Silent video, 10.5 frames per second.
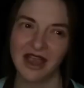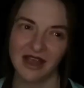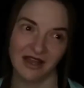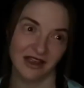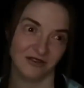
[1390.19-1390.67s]

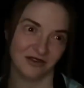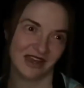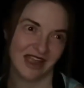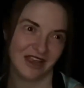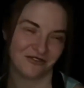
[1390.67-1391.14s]
A
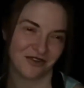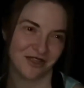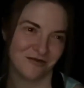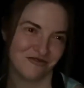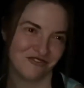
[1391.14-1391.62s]
little
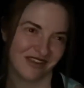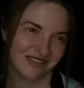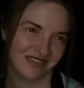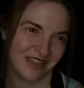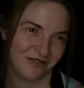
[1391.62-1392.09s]
late for
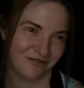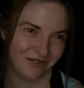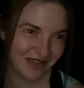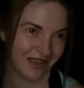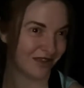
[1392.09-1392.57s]
the
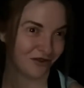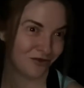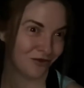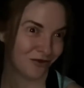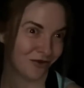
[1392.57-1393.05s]
prize
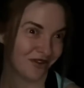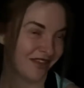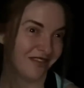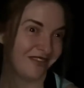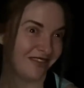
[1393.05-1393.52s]
giving, no?
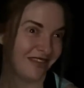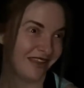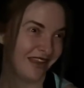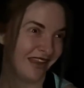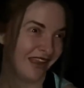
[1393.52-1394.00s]

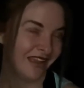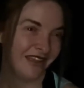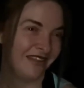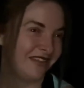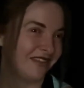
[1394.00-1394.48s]
Still,
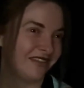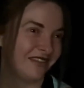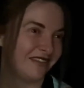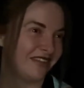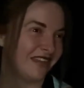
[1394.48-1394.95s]
it is
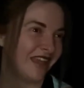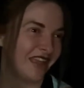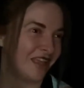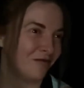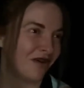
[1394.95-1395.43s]
the
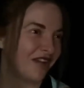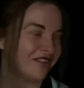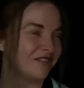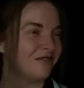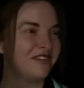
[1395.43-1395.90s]
taking
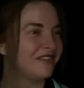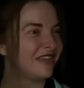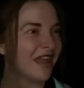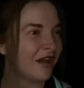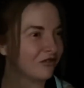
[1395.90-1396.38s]
part
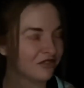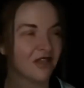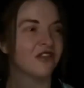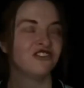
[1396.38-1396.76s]
which counts.